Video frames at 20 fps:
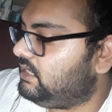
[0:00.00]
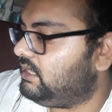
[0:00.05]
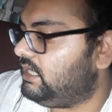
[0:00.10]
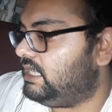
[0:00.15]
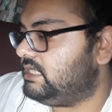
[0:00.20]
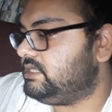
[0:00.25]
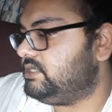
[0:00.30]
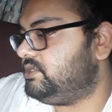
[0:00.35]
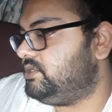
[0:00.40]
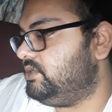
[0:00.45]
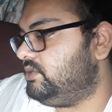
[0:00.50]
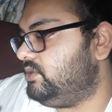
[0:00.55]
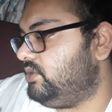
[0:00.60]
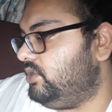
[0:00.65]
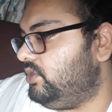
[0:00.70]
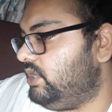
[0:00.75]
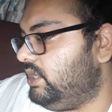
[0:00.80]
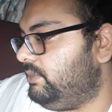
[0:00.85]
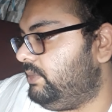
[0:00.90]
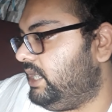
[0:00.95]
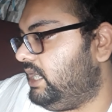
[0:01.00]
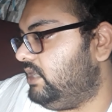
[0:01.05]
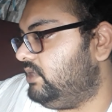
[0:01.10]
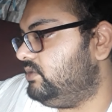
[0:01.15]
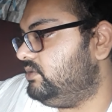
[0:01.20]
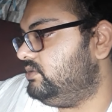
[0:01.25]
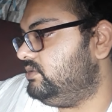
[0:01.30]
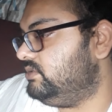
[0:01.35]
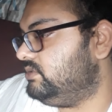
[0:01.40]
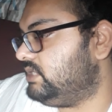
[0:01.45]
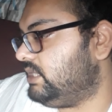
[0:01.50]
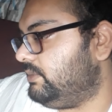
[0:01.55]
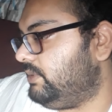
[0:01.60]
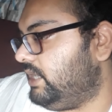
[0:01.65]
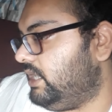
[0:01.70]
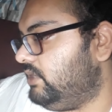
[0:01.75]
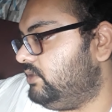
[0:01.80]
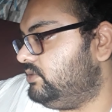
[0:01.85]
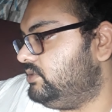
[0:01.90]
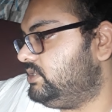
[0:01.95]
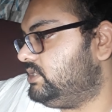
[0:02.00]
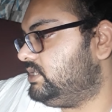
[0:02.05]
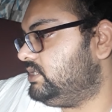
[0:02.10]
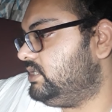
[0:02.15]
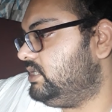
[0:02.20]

thus do go about.